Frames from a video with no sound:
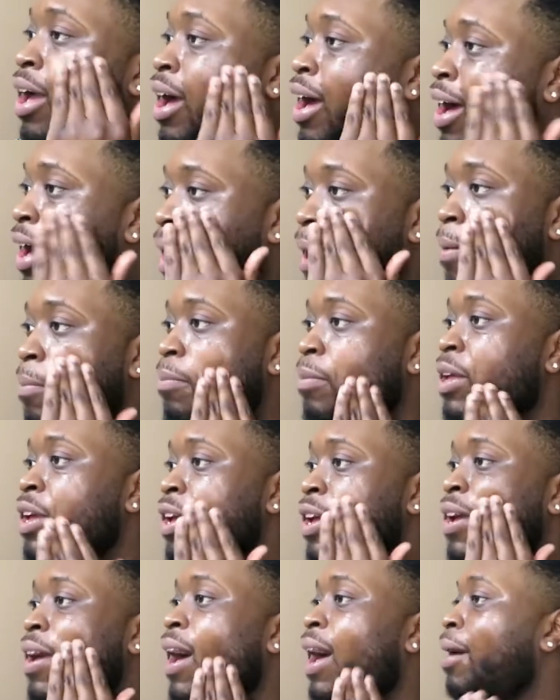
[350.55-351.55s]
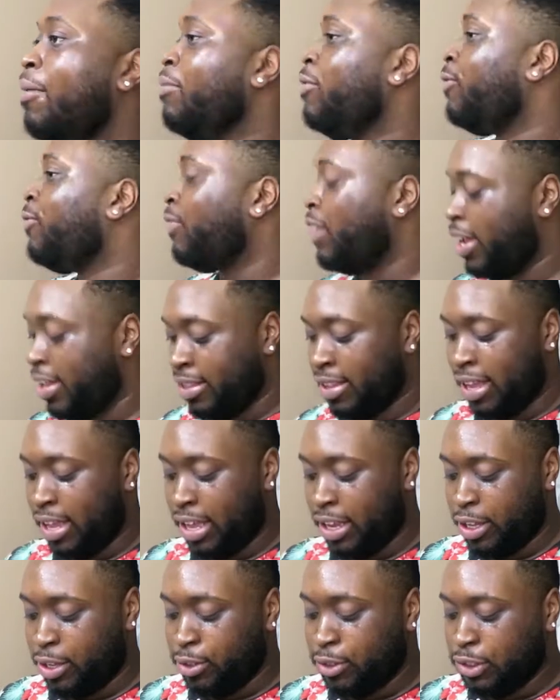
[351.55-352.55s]
I'm the friend
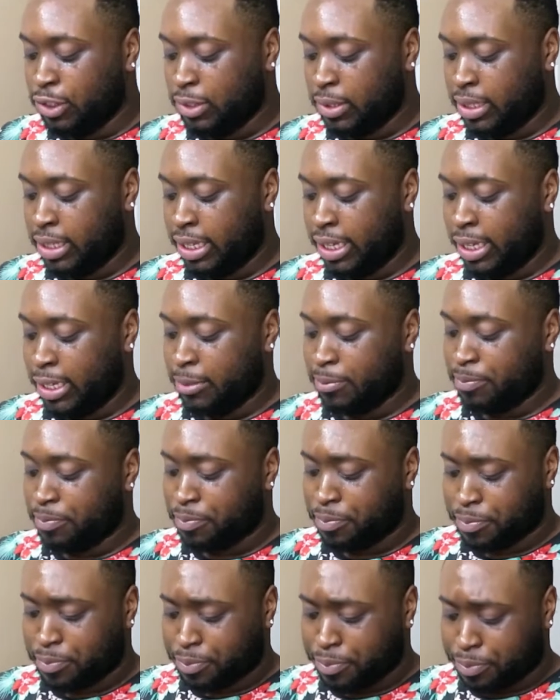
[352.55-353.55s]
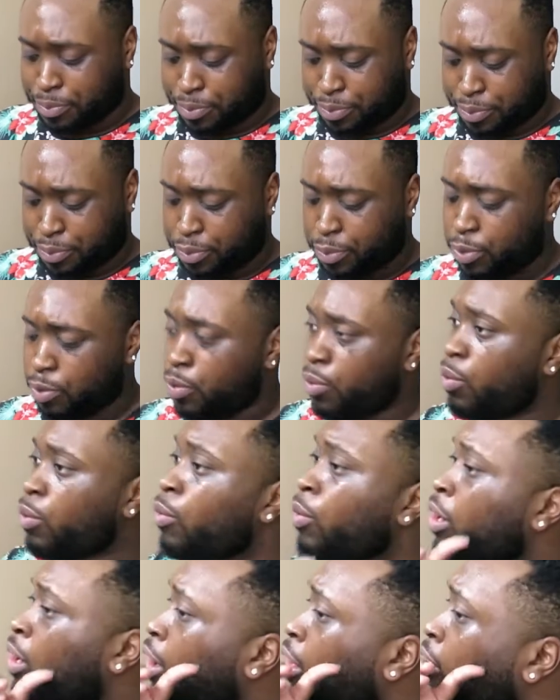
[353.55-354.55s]
that usually,
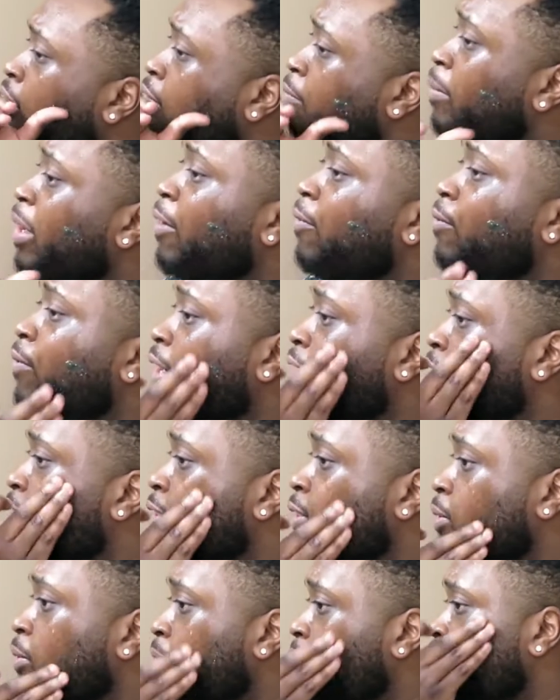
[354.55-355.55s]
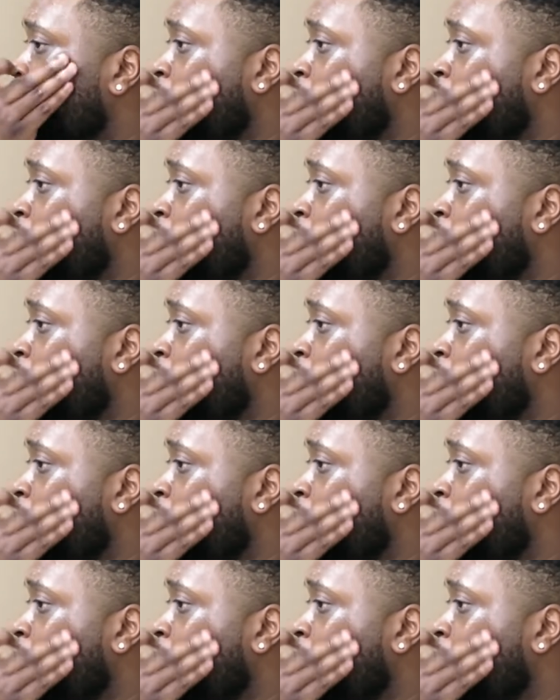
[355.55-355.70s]
when all of my friends who are